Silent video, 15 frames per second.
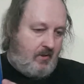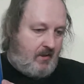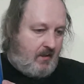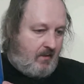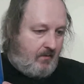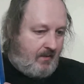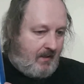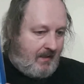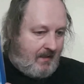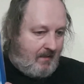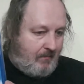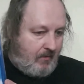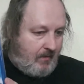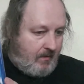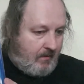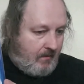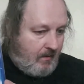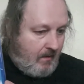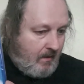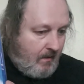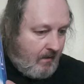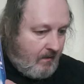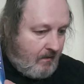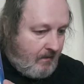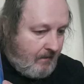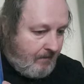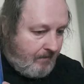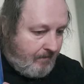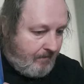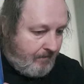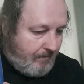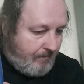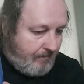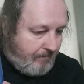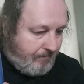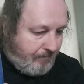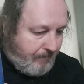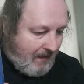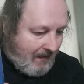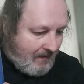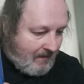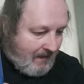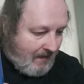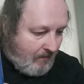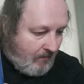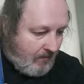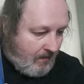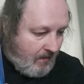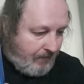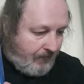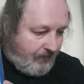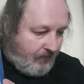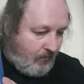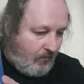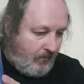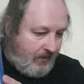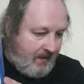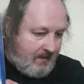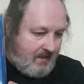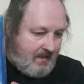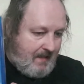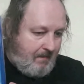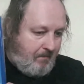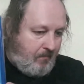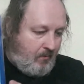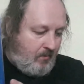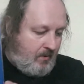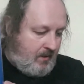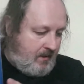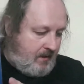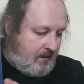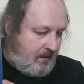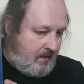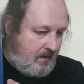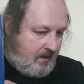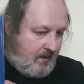So I think anyone can pick that one up for that same price.